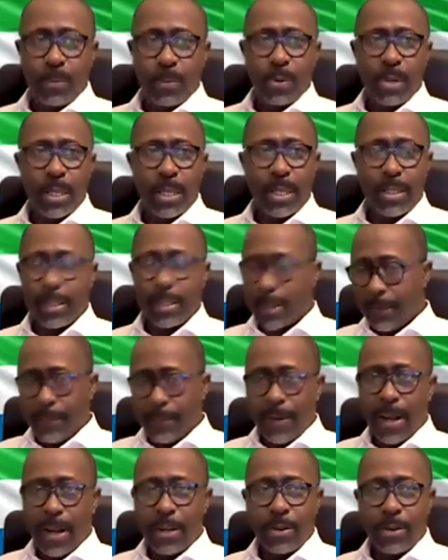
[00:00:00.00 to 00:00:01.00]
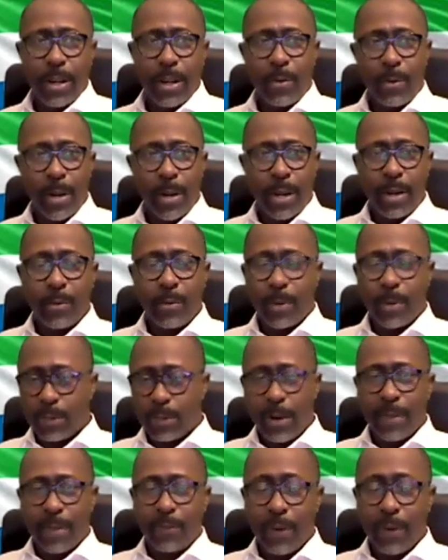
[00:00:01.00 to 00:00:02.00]
police, the value, the way we
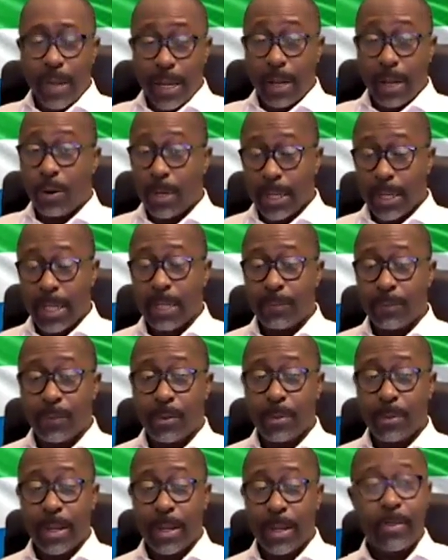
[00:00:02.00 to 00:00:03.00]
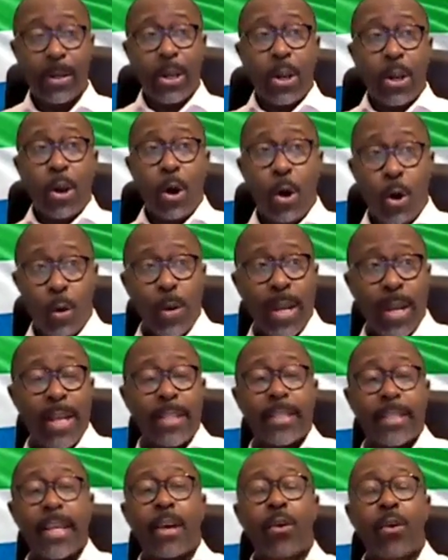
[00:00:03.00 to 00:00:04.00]
try to inculcate for them, or we then
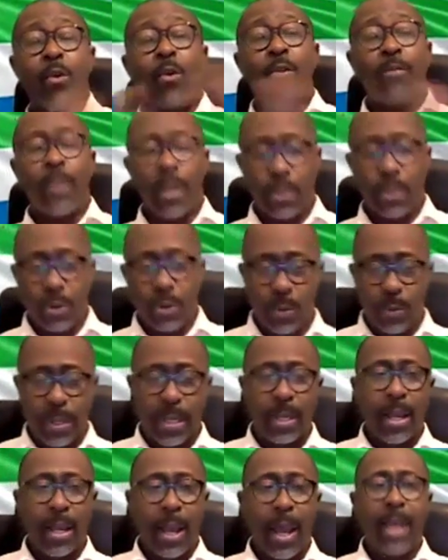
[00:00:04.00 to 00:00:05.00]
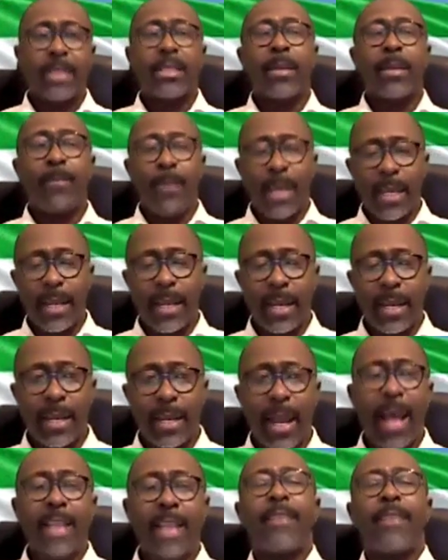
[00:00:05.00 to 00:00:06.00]
take over to be, as it began
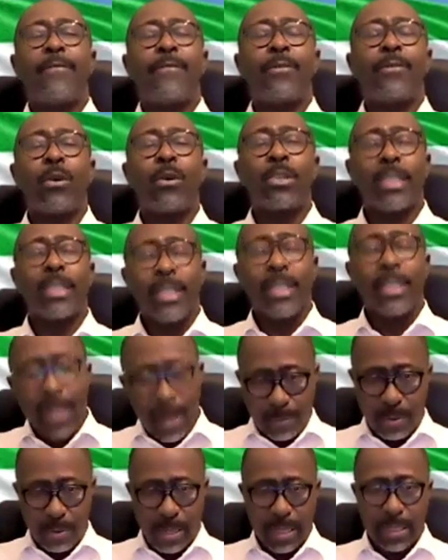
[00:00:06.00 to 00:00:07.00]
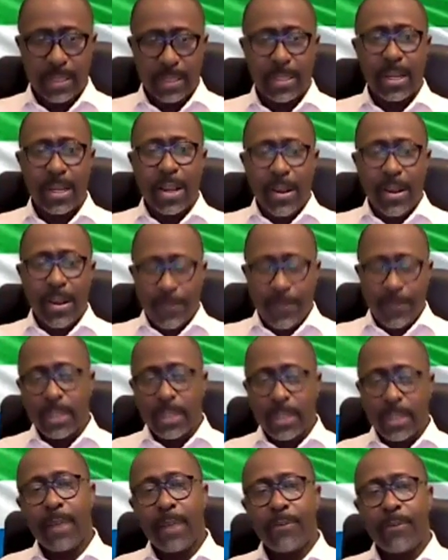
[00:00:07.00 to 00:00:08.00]
as a frontier police.
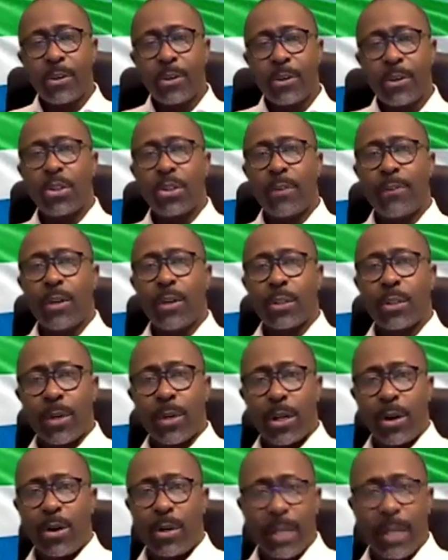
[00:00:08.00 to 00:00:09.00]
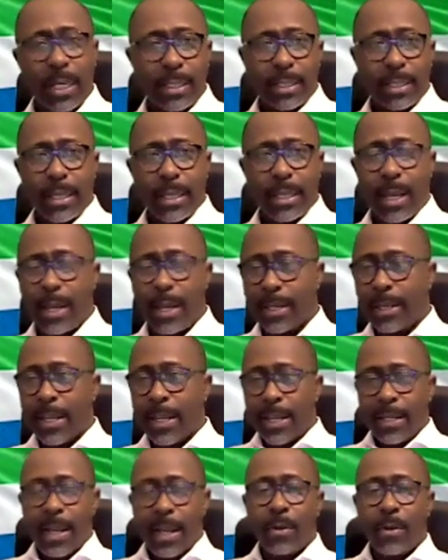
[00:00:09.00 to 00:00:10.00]
Frontier, for those of us who don't understand,
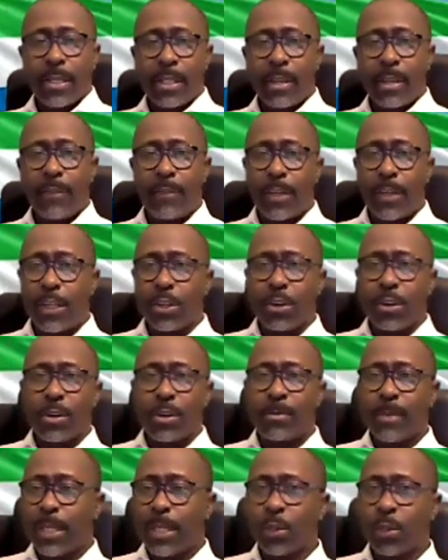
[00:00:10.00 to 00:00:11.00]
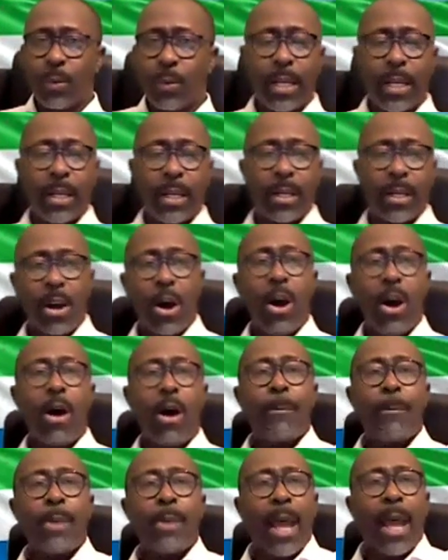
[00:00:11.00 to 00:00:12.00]
there was a division between
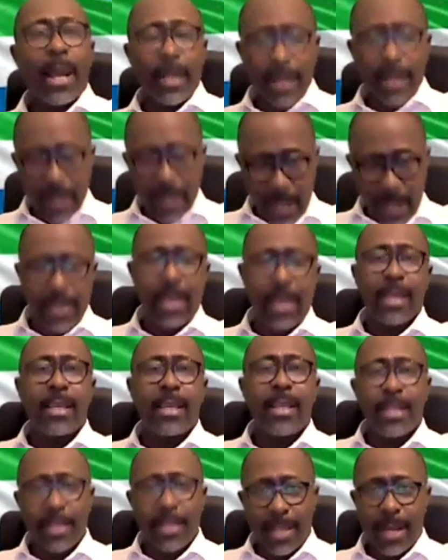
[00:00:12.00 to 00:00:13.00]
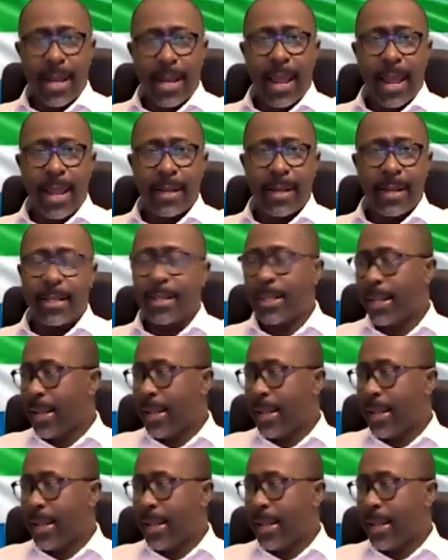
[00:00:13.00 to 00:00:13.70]
upline, the hinterland,